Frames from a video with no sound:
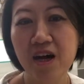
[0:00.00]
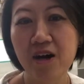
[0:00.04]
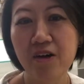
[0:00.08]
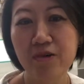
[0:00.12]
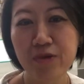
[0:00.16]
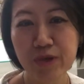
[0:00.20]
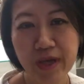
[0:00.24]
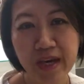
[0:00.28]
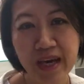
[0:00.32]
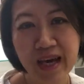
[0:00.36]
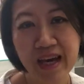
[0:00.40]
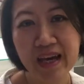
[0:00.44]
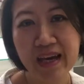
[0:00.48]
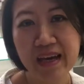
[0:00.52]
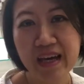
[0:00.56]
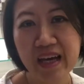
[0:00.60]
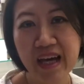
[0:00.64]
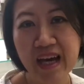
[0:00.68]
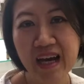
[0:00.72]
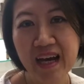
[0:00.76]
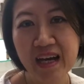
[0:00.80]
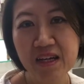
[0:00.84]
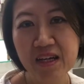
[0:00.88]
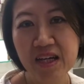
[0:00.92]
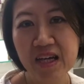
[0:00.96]
okay. I
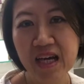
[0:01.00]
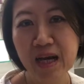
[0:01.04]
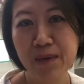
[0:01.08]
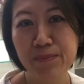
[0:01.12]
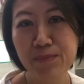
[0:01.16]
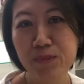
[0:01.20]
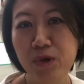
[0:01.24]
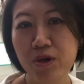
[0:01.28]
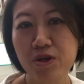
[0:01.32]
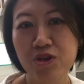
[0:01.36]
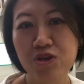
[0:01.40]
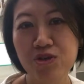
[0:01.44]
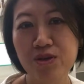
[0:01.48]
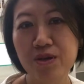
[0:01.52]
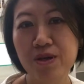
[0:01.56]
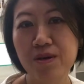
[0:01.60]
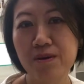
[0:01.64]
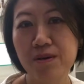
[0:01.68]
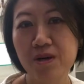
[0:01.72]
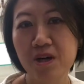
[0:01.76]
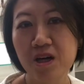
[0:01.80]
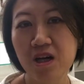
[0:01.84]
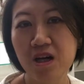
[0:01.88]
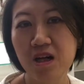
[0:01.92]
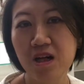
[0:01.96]
I I'm not
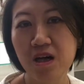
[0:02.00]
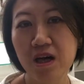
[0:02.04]
sure.